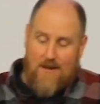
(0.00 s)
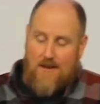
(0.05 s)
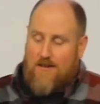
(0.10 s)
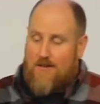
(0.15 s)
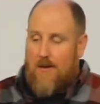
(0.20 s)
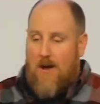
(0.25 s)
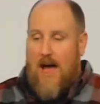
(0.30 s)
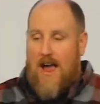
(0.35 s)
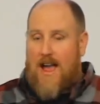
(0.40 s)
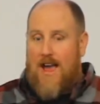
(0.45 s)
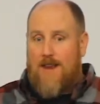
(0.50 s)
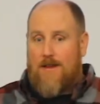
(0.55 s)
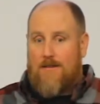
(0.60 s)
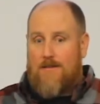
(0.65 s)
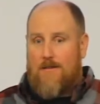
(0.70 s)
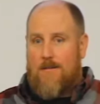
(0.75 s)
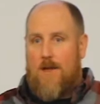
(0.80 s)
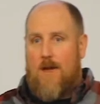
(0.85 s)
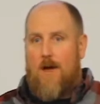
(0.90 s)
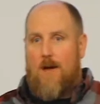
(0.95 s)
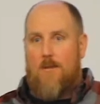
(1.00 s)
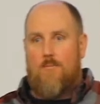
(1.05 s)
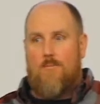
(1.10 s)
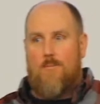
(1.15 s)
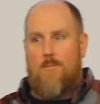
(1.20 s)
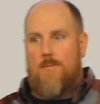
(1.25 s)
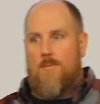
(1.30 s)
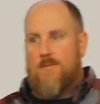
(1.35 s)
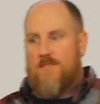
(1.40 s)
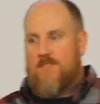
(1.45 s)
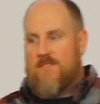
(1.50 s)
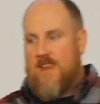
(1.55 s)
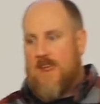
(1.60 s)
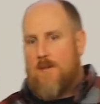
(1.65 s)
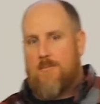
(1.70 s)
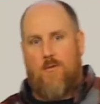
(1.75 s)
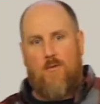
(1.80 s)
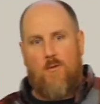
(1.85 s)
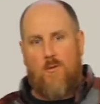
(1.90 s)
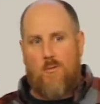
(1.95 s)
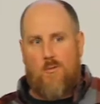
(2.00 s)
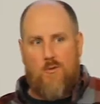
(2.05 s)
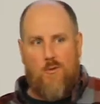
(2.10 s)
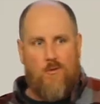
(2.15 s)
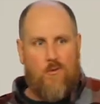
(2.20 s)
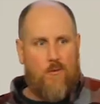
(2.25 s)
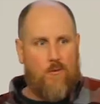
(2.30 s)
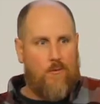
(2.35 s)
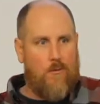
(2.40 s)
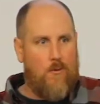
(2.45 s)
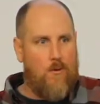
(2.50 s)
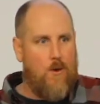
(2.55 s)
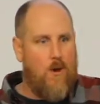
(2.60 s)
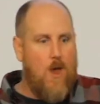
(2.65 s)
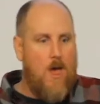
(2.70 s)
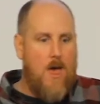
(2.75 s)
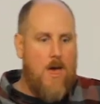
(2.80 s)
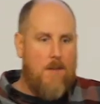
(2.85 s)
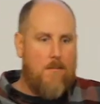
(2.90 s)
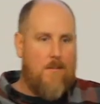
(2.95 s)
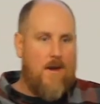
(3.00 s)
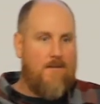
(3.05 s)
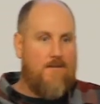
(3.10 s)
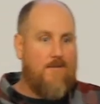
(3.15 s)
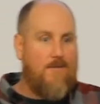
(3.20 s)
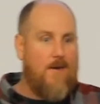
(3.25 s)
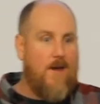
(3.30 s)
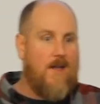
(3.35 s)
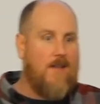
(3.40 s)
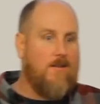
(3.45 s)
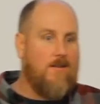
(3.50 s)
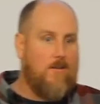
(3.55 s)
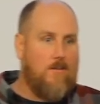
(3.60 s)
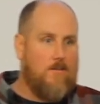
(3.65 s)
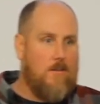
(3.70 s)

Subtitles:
And so I got a stamp of approval for my friends,